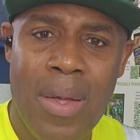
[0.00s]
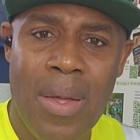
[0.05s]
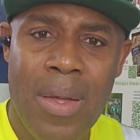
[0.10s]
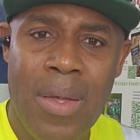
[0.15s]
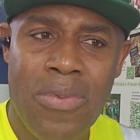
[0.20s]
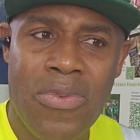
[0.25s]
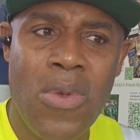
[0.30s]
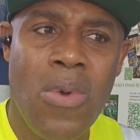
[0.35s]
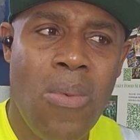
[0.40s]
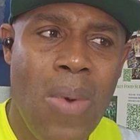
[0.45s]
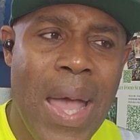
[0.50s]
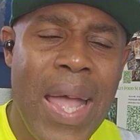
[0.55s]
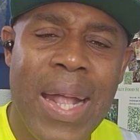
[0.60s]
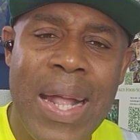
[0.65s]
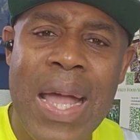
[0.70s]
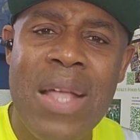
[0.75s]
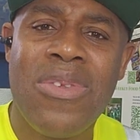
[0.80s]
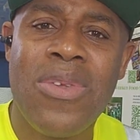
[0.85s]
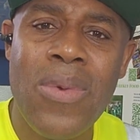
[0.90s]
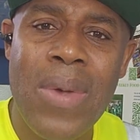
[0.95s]
So why
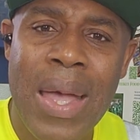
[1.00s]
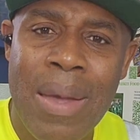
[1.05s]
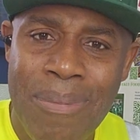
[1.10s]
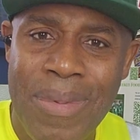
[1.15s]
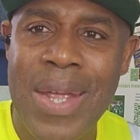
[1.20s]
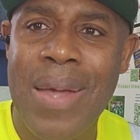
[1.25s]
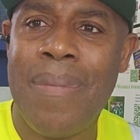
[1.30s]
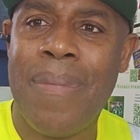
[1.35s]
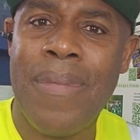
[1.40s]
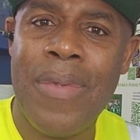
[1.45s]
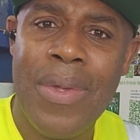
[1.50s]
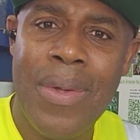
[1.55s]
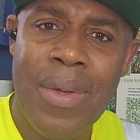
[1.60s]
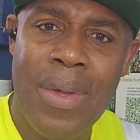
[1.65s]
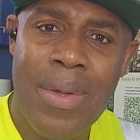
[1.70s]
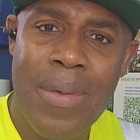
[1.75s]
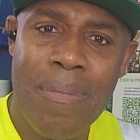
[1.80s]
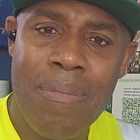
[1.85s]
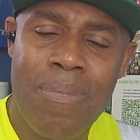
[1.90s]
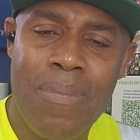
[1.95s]
can't you help them?
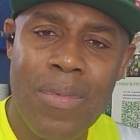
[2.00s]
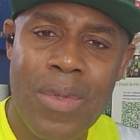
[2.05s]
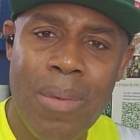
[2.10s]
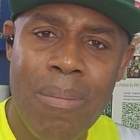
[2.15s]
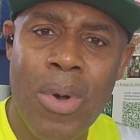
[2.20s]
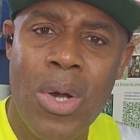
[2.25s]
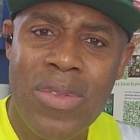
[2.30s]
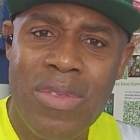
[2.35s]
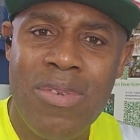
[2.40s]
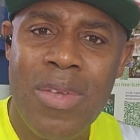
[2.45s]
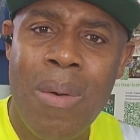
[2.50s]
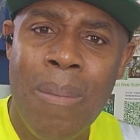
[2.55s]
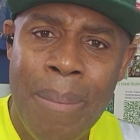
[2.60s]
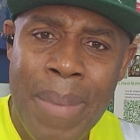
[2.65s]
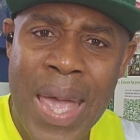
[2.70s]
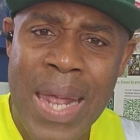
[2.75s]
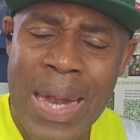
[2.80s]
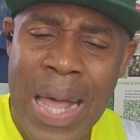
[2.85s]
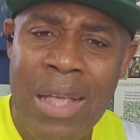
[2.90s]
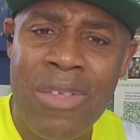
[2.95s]
But some
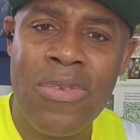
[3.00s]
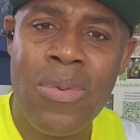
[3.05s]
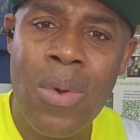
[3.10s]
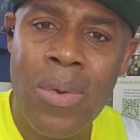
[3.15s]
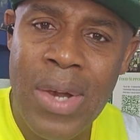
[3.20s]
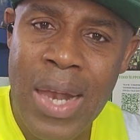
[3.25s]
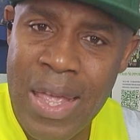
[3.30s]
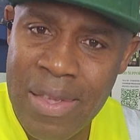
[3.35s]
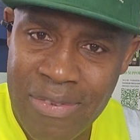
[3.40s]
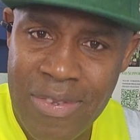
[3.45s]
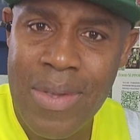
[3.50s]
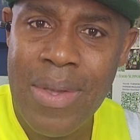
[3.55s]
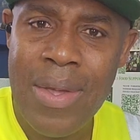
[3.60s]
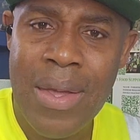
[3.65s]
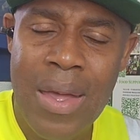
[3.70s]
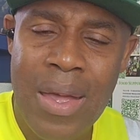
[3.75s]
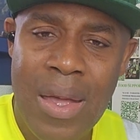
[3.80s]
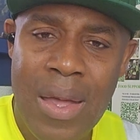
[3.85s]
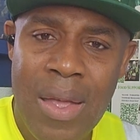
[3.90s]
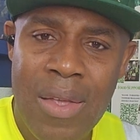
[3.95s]
men are so lazy.
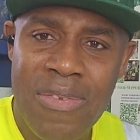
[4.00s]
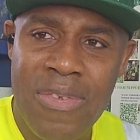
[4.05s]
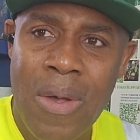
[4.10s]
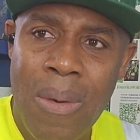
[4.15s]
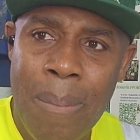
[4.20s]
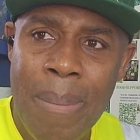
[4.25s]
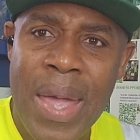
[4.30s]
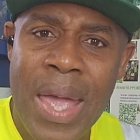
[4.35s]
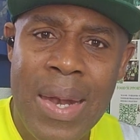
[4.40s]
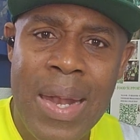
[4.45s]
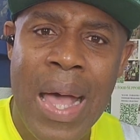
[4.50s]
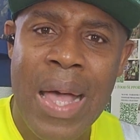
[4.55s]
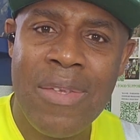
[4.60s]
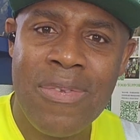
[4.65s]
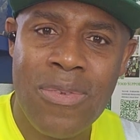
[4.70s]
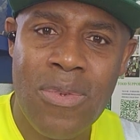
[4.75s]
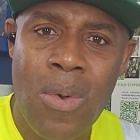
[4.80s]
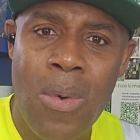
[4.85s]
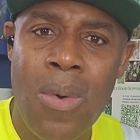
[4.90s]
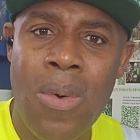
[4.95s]
Some men are
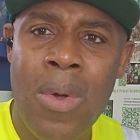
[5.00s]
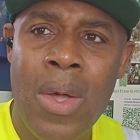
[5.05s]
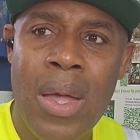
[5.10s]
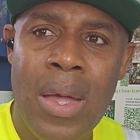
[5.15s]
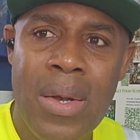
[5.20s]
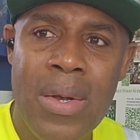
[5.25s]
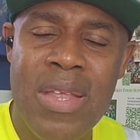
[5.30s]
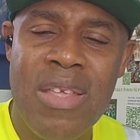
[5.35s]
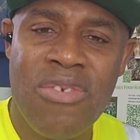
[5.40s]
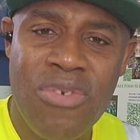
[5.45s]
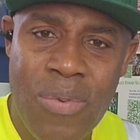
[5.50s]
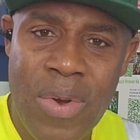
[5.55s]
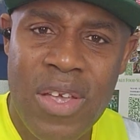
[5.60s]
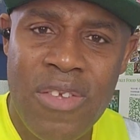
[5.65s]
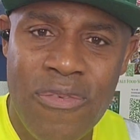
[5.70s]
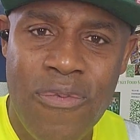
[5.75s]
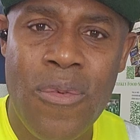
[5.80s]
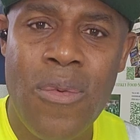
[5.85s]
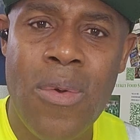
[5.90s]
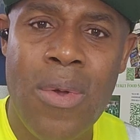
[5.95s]
so
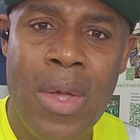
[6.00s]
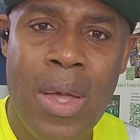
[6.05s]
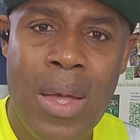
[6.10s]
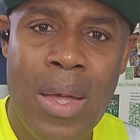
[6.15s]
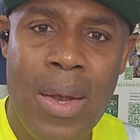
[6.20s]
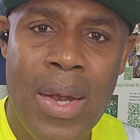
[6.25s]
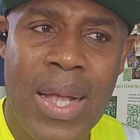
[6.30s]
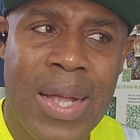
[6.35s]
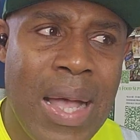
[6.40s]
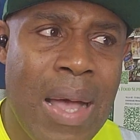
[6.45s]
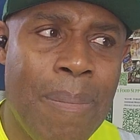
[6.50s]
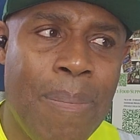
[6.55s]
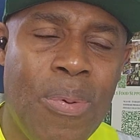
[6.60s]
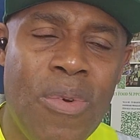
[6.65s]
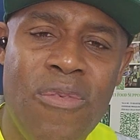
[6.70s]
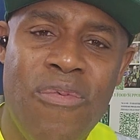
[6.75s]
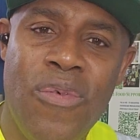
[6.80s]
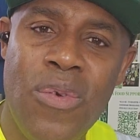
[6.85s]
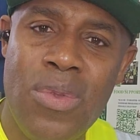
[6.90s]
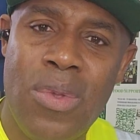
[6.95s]
disgraceful. They can't
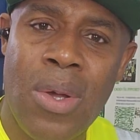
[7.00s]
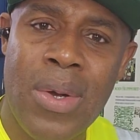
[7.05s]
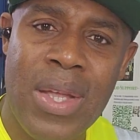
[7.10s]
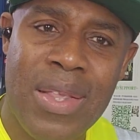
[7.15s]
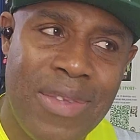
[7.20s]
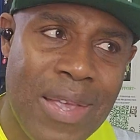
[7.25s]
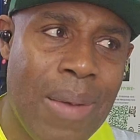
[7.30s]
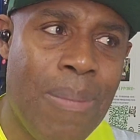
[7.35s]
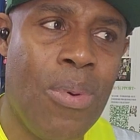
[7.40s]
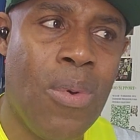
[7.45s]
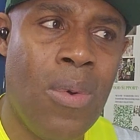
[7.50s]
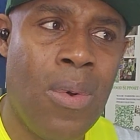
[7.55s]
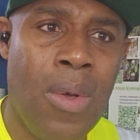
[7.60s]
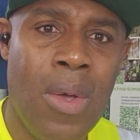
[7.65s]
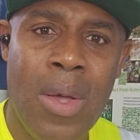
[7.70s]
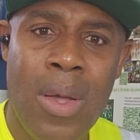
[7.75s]
put food on the table.